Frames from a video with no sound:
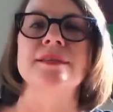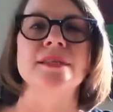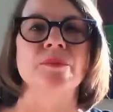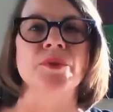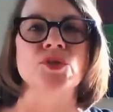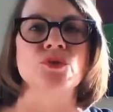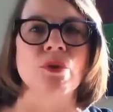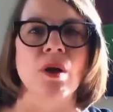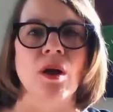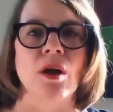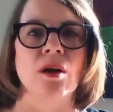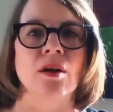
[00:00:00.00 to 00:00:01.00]
and something's
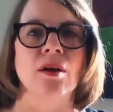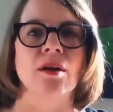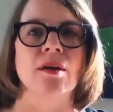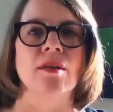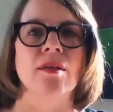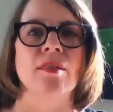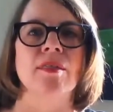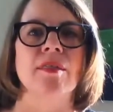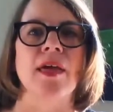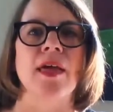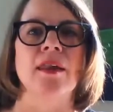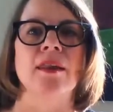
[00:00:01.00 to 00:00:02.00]
wrong,
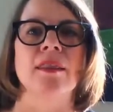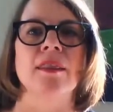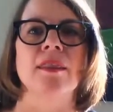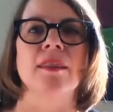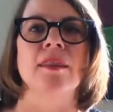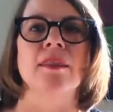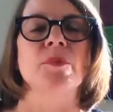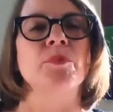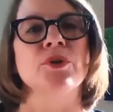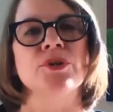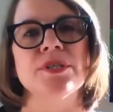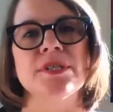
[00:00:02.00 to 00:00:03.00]
then the
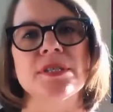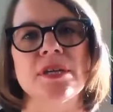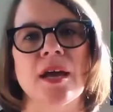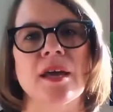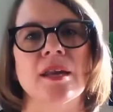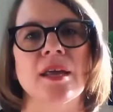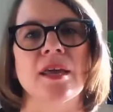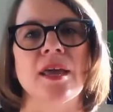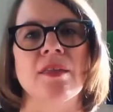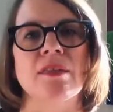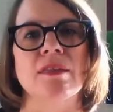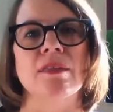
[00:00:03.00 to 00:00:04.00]
person's not going to
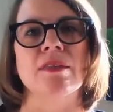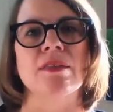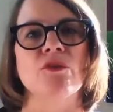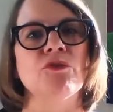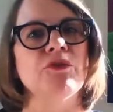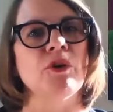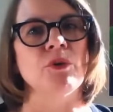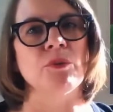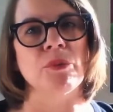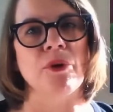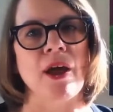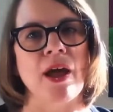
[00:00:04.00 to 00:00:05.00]
get their
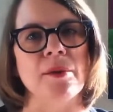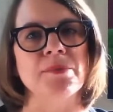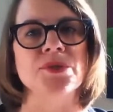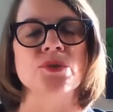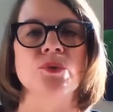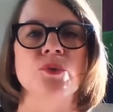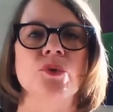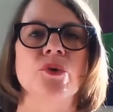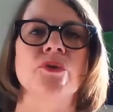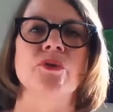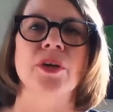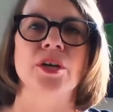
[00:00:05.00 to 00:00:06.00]
phone, perhaps,
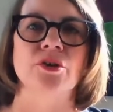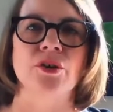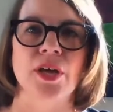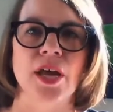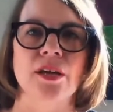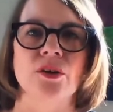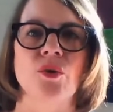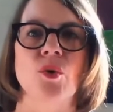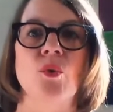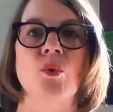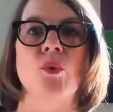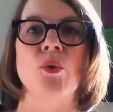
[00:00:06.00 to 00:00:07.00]
or their internet,
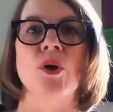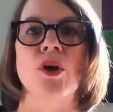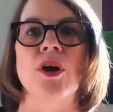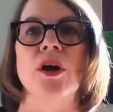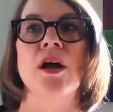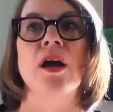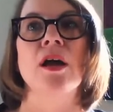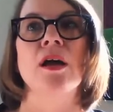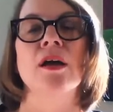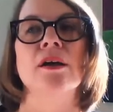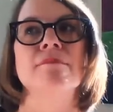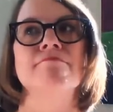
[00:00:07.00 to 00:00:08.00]
or
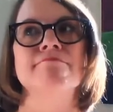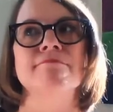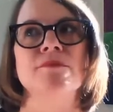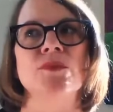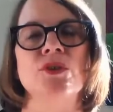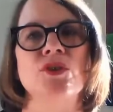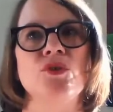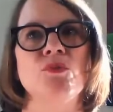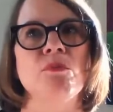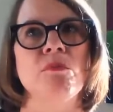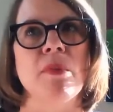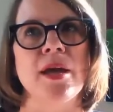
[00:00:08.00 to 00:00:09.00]
you
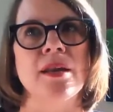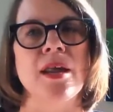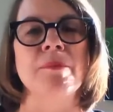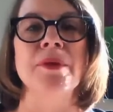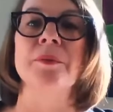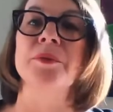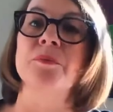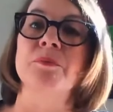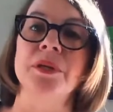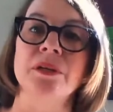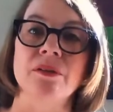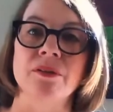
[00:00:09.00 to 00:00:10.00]
might not be able to
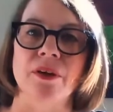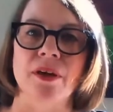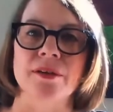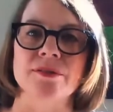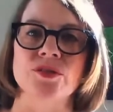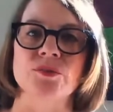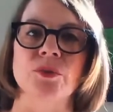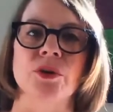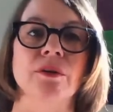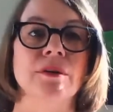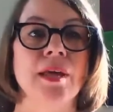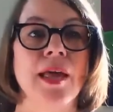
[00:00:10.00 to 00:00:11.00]
bill the
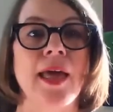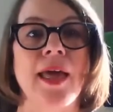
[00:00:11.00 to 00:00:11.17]
customer.